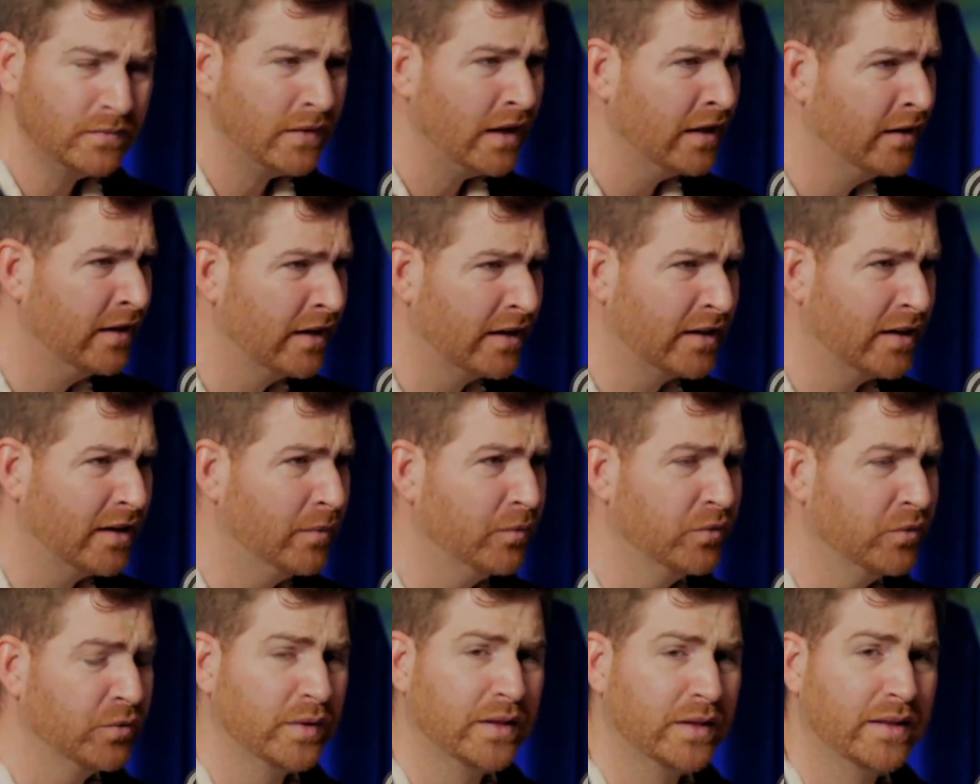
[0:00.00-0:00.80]
that
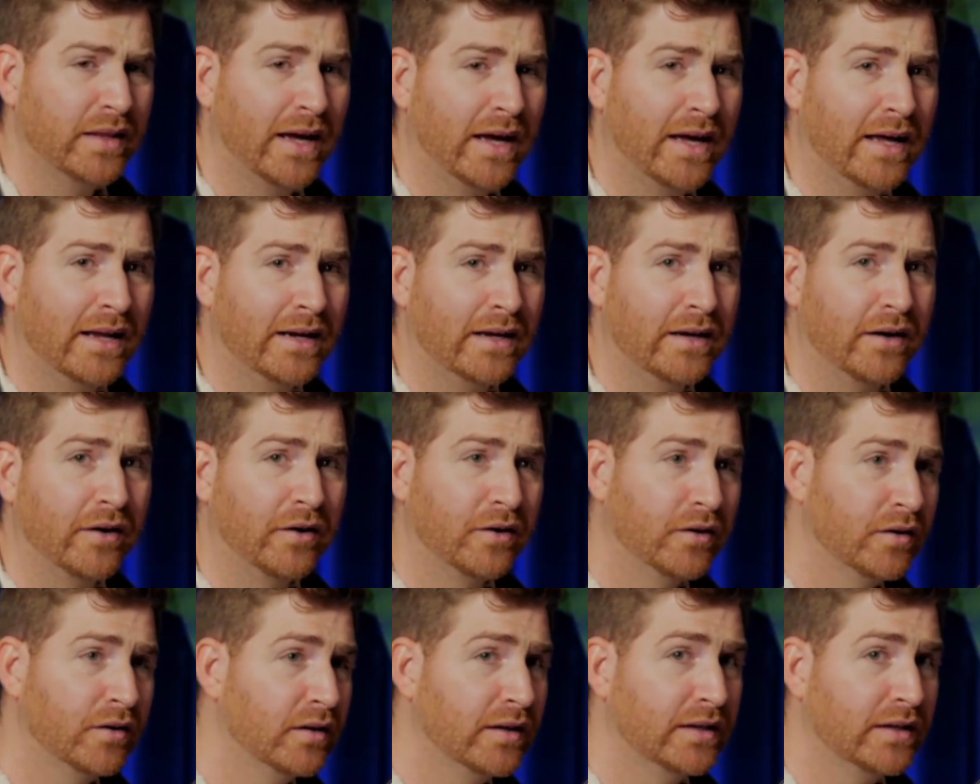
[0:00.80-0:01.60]
comes with that, and
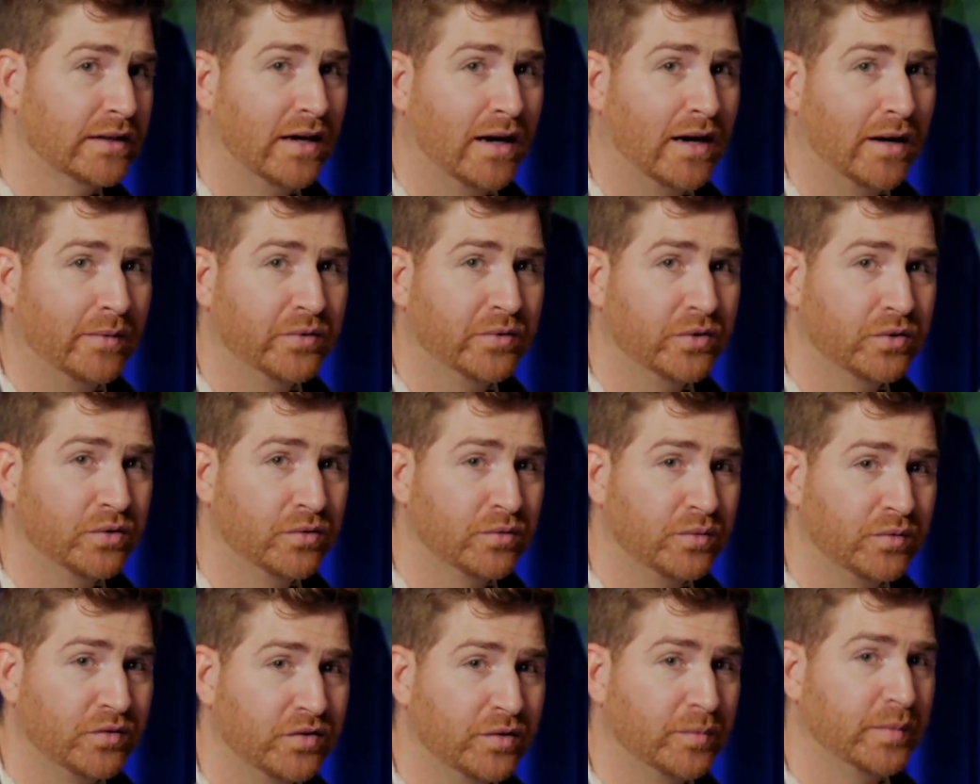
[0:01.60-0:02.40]
hurdling the obstacles
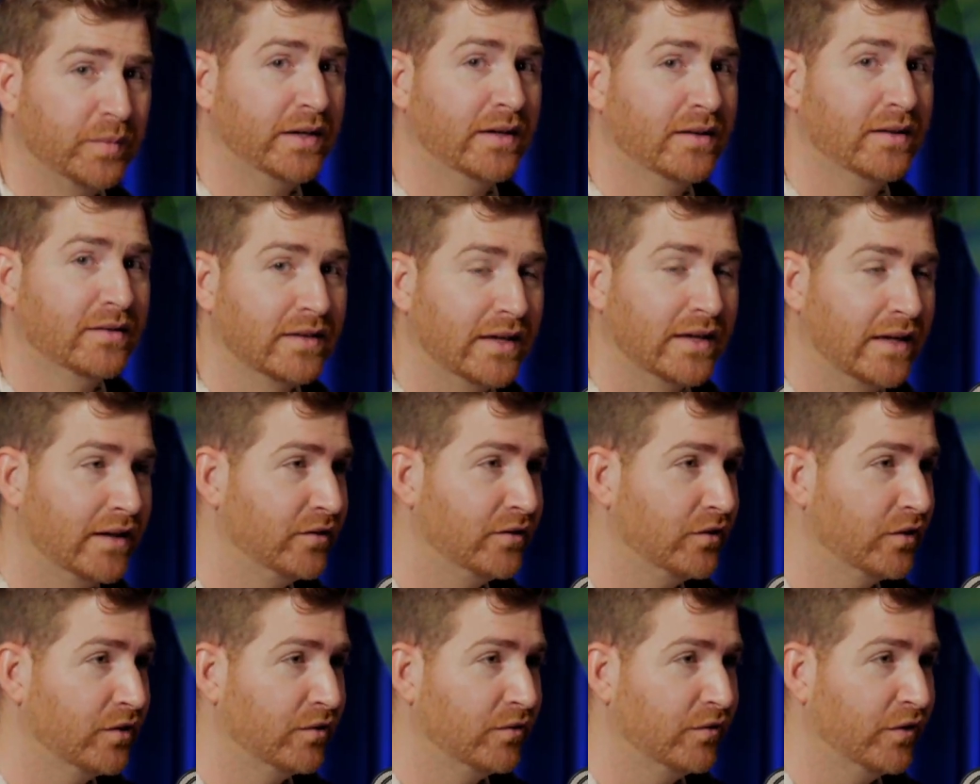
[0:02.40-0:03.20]
when somebody doesn't answer
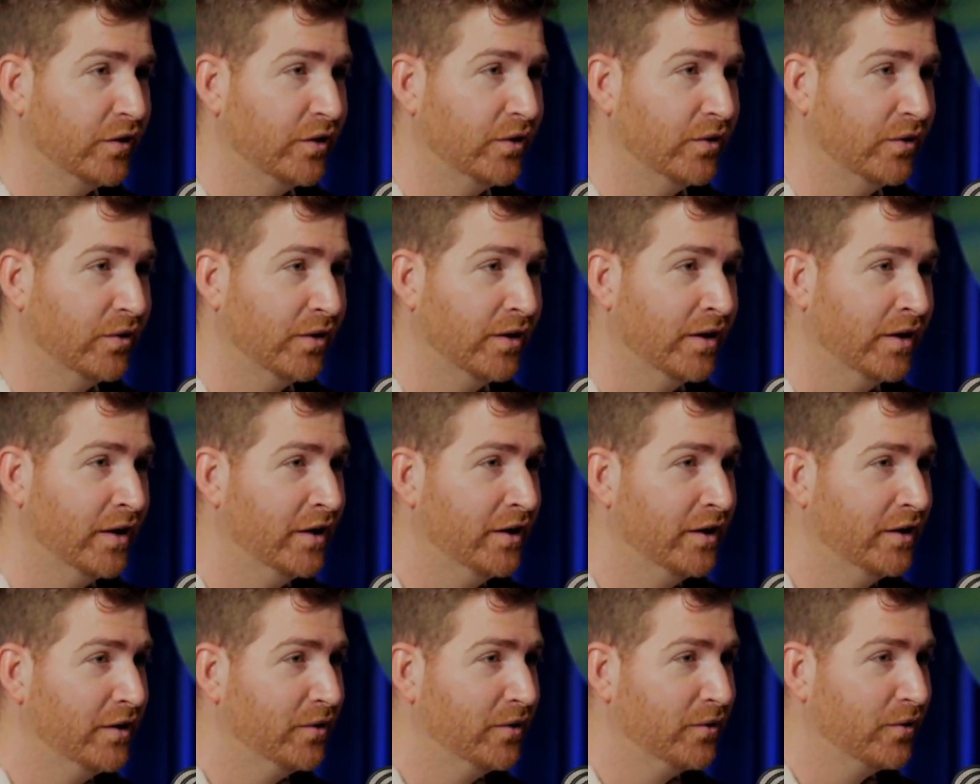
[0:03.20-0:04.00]
the phone
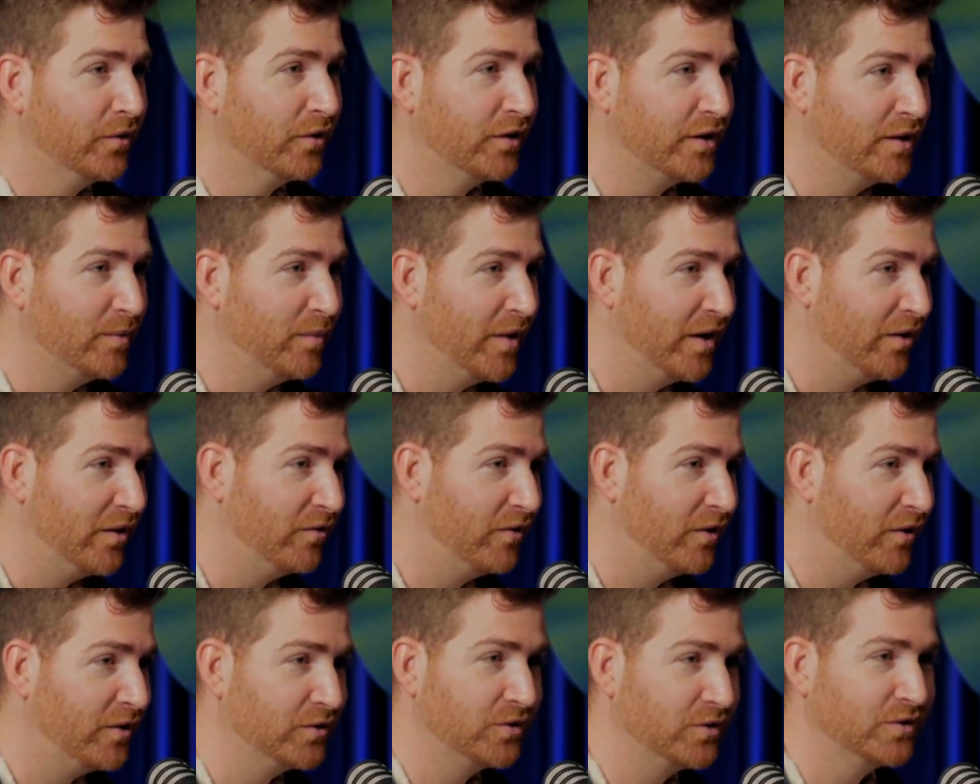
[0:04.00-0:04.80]
or an email
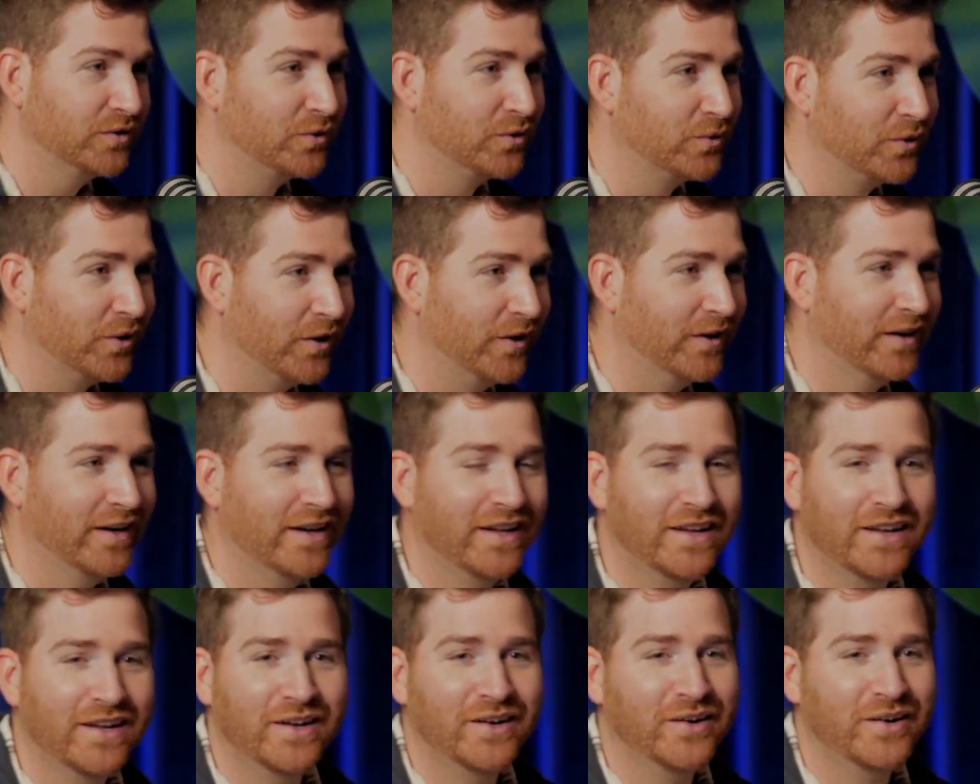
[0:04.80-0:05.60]
falls short,
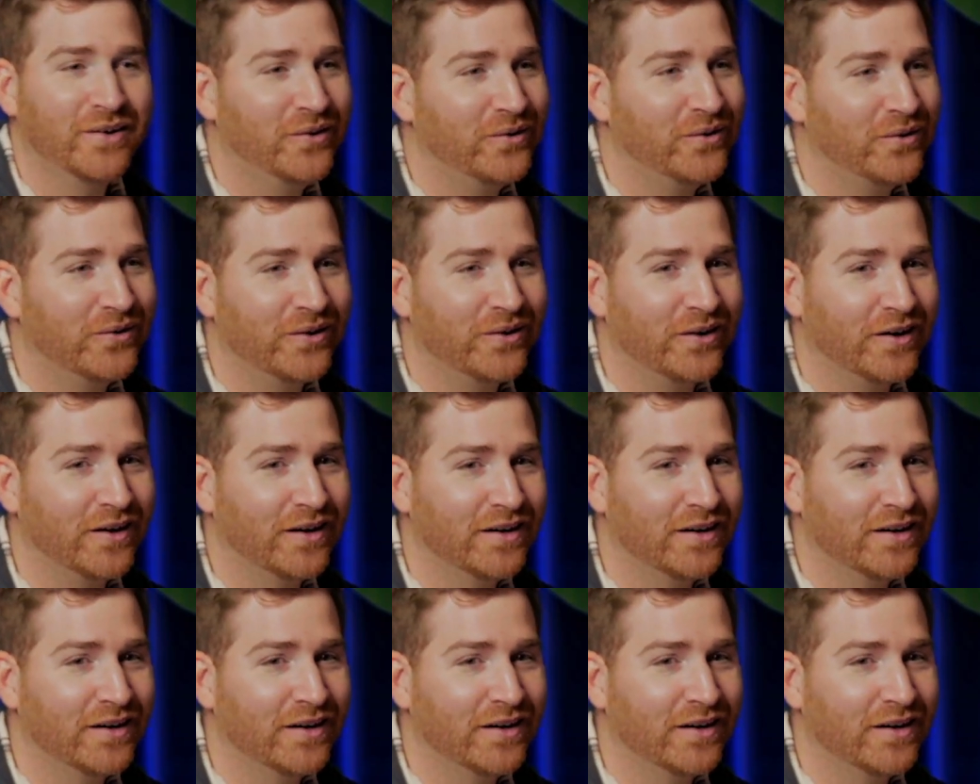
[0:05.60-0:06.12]
or